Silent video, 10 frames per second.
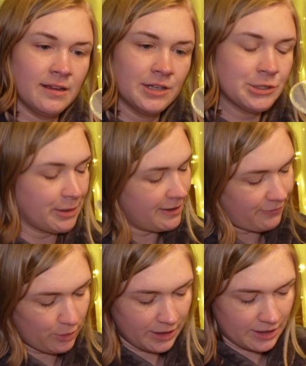
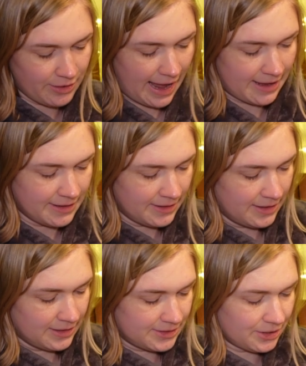24. Okay,
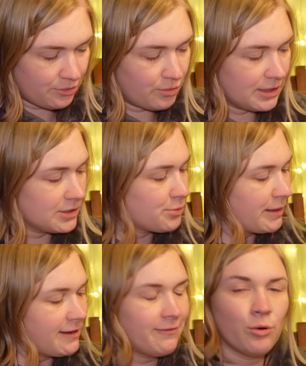so
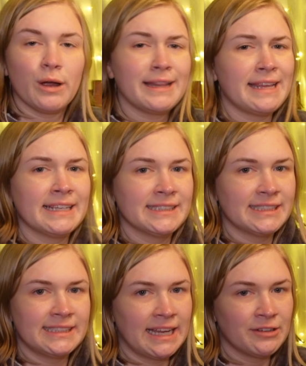24 I think is the
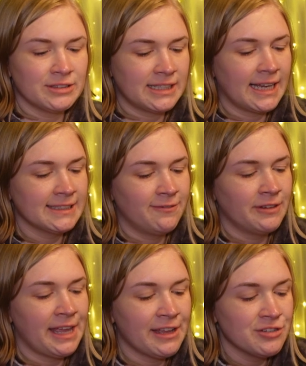standard size
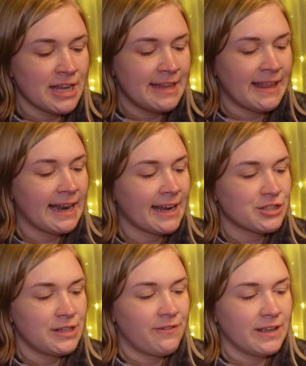flange, and that
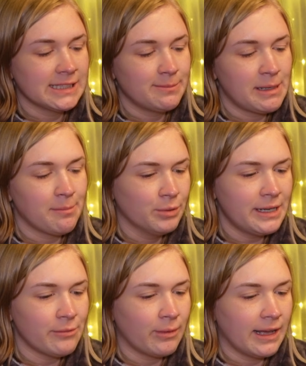actually fits me
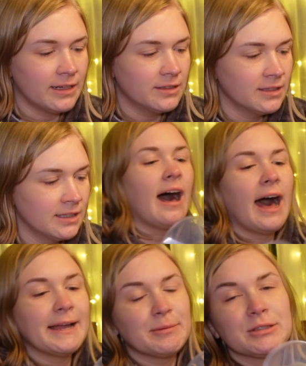pretty well.
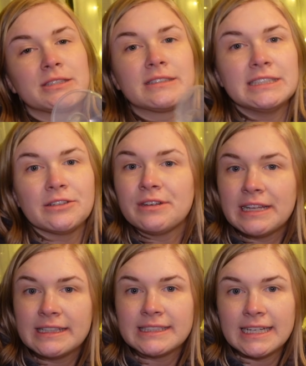I personally don't
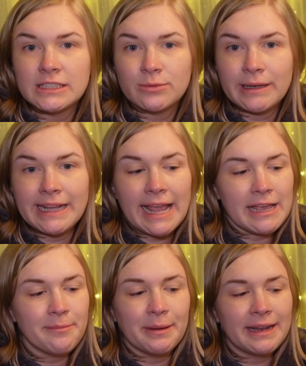need the size
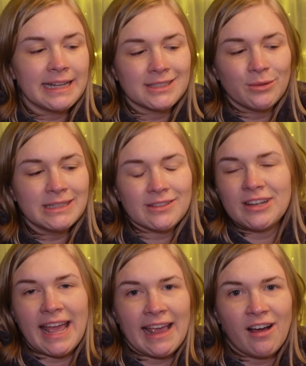28, but it's always good
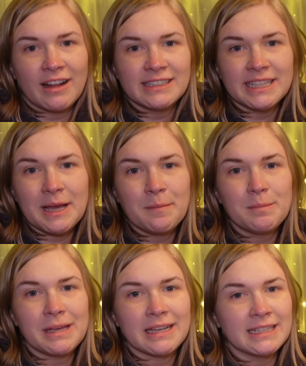to hang on to them
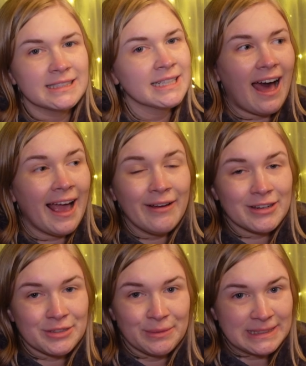because I
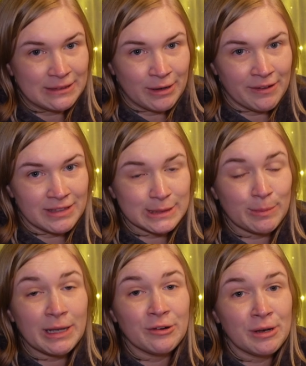actually wasn't aware of this,
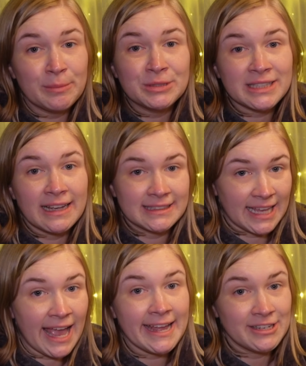but your nipple size
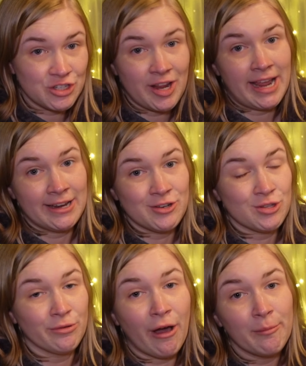can change
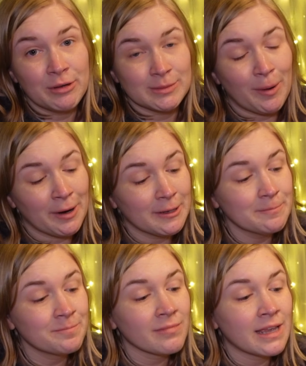throughout postpartum.